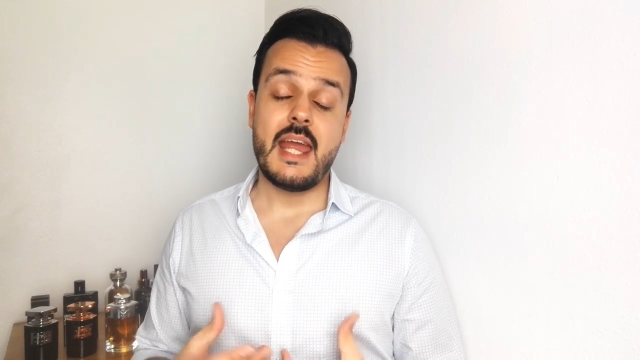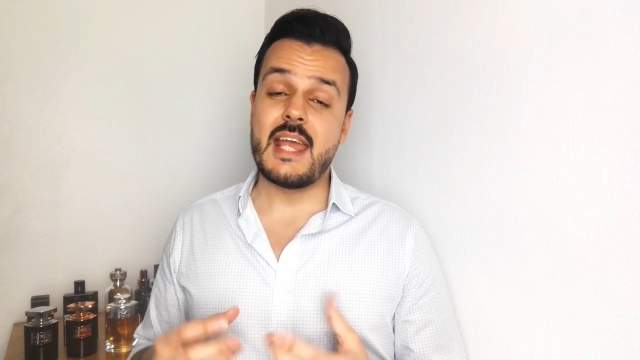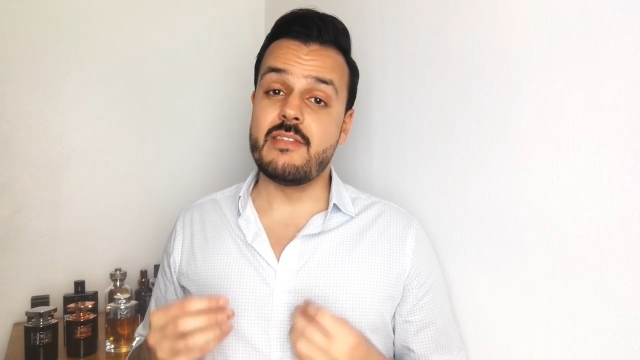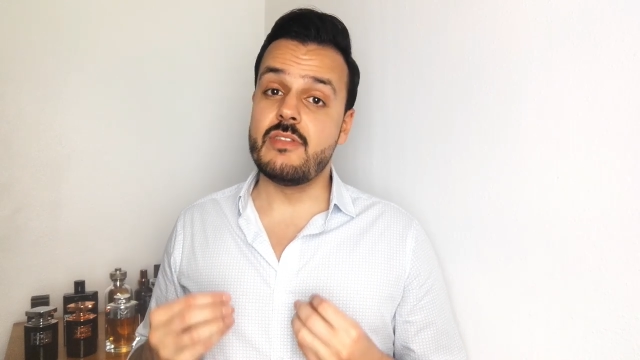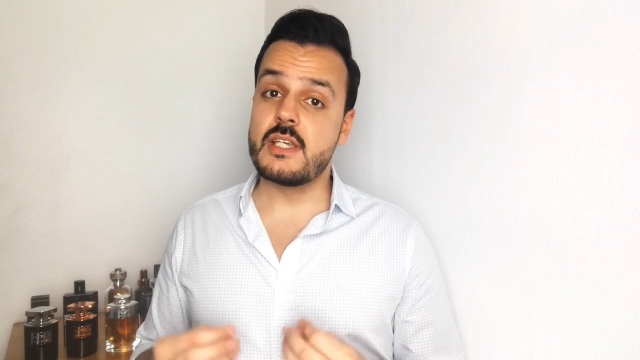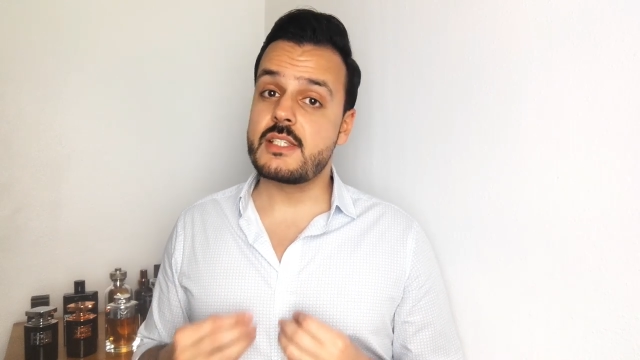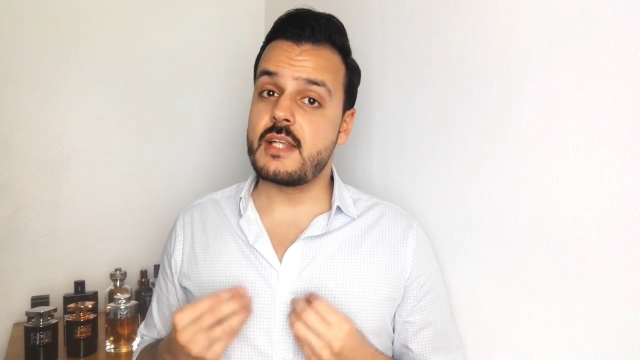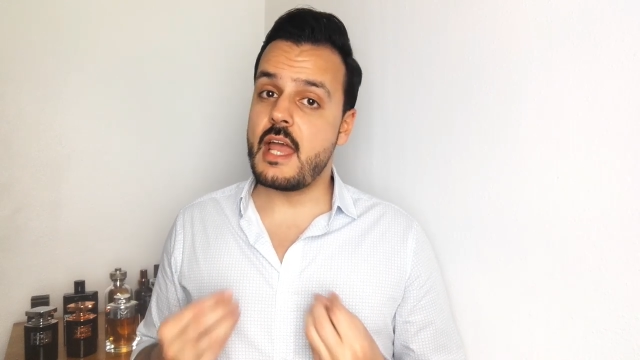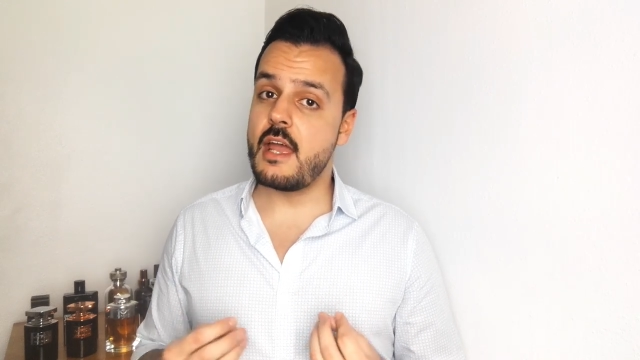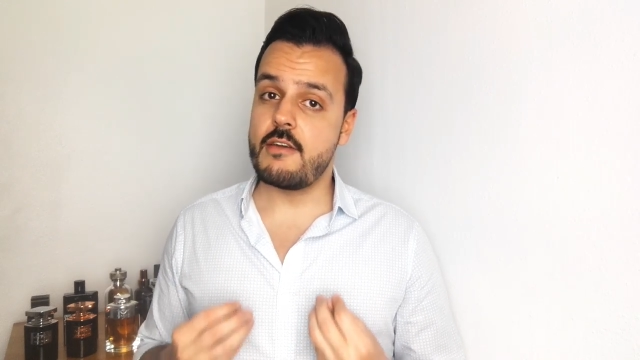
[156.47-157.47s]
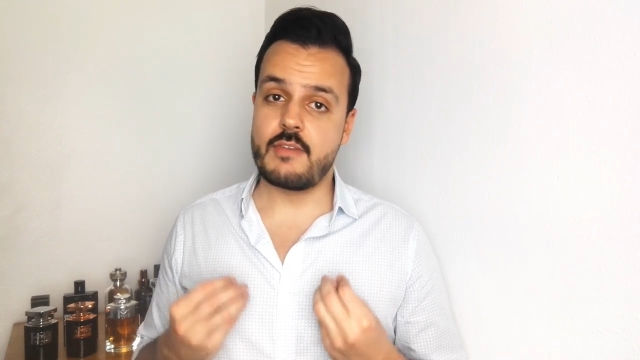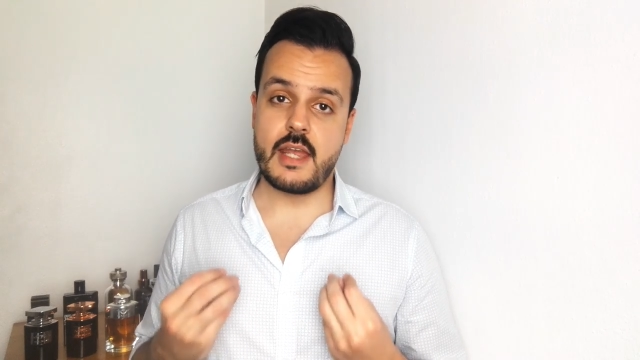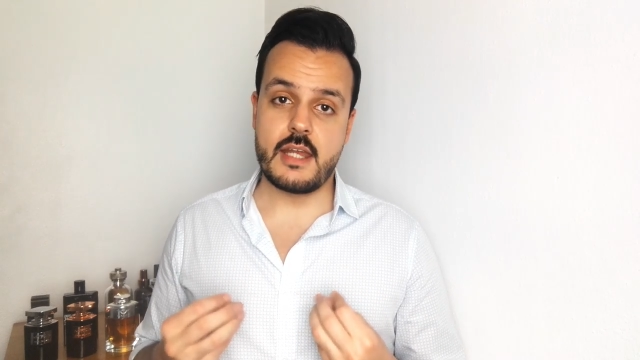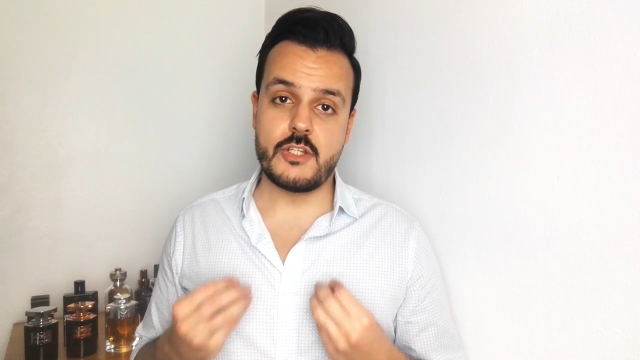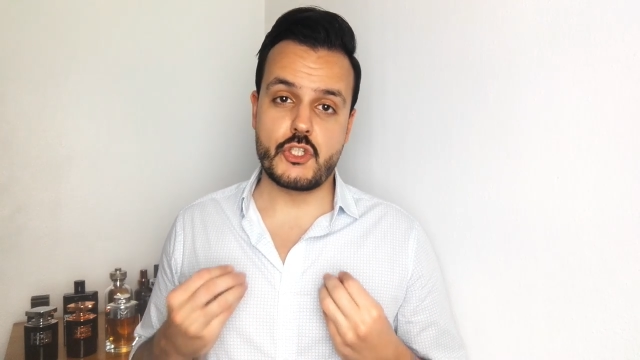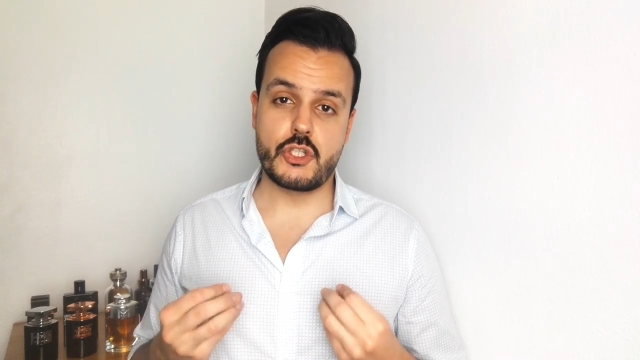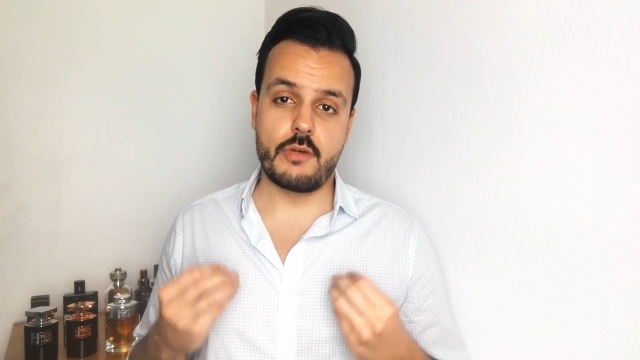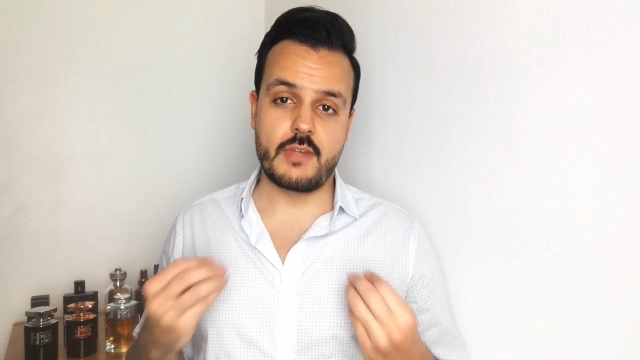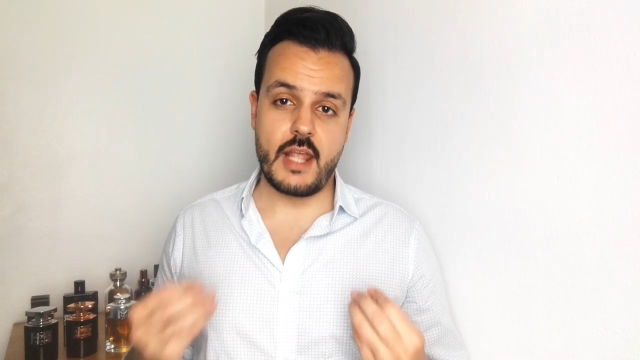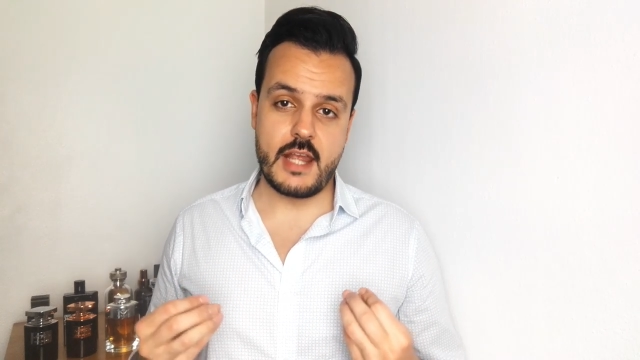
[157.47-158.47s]
and doesn't have any
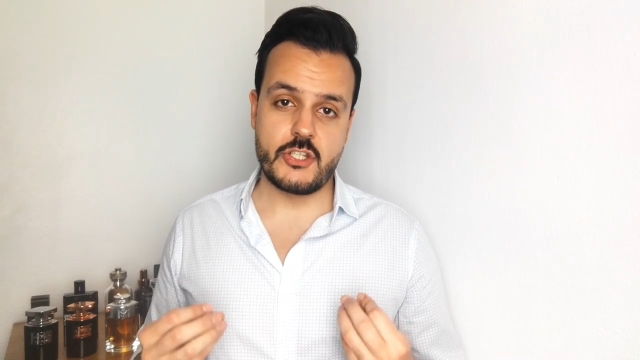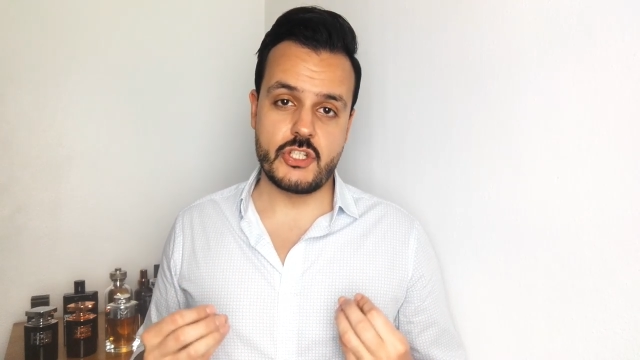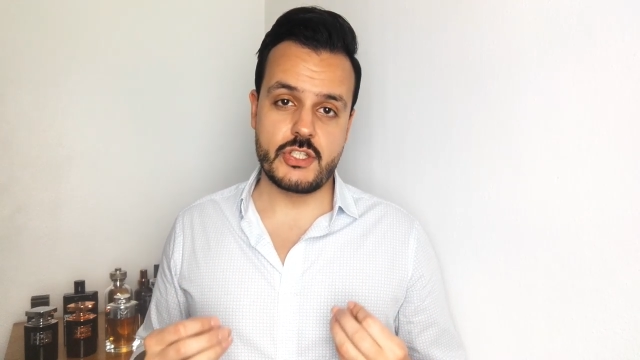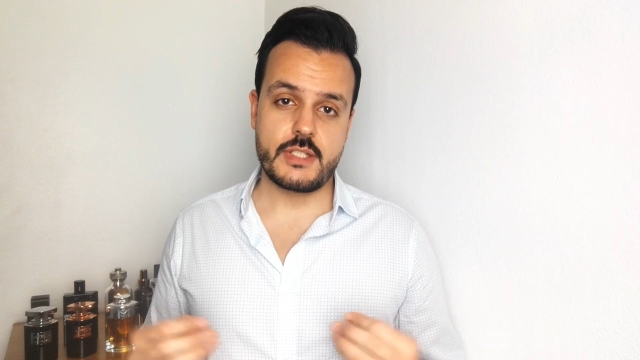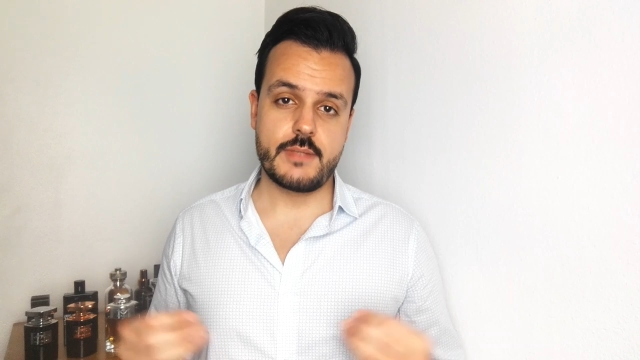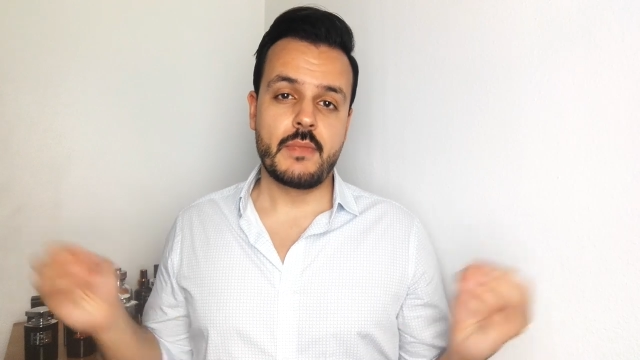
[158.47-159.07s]
soft edges.